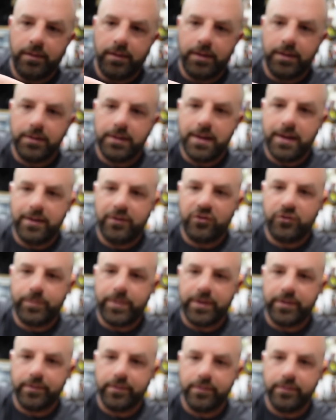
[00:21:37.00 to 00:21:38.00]
Inline
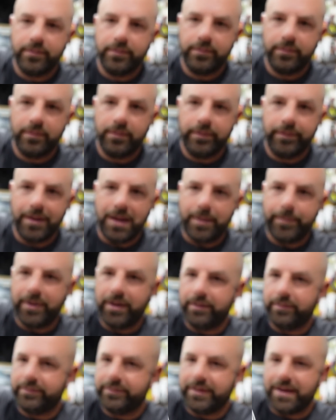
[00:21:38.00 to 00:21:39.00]
spinner. I
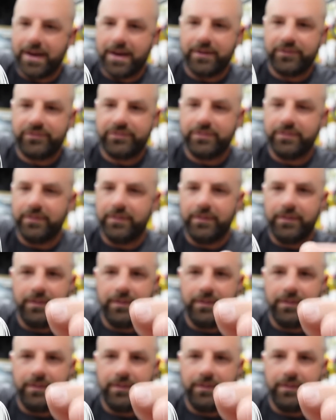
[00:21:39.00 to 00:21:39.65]
mean, gosh,